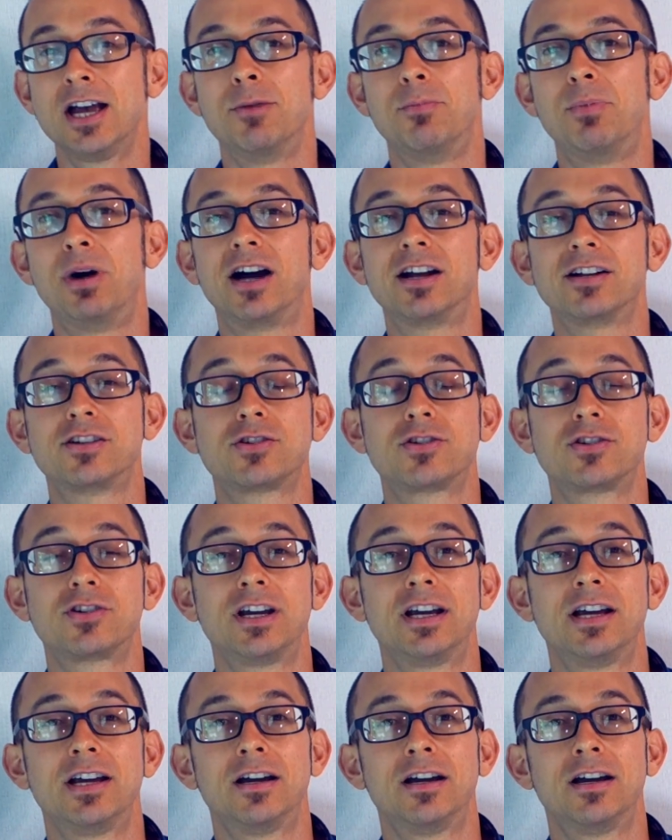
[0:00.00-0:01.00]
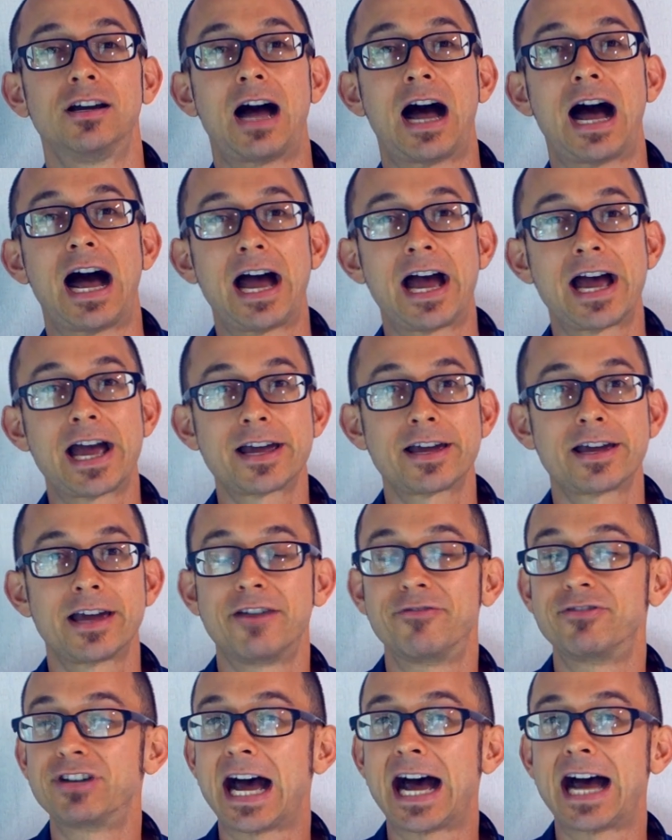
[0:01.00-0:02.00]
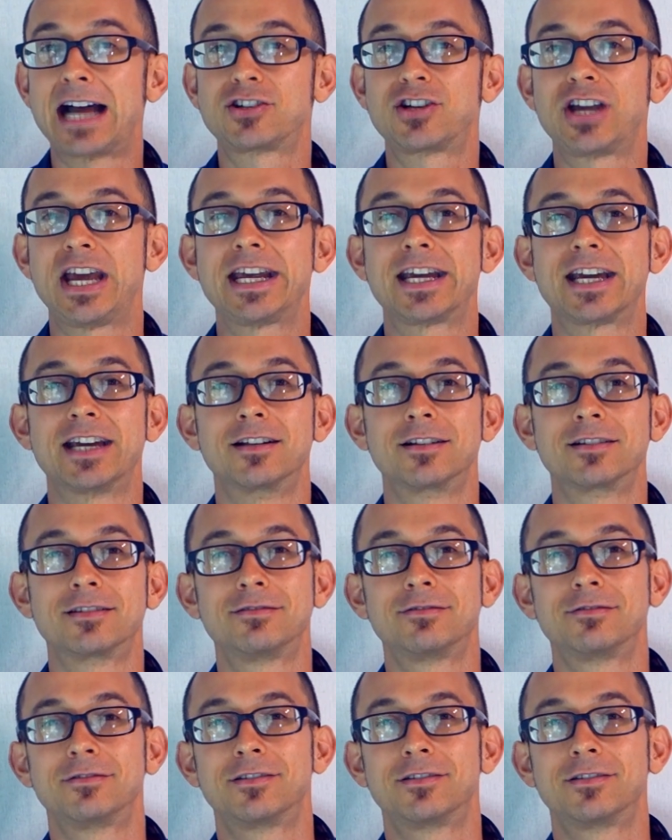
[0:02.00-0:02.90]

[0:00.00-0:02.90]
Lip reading: but I have not taken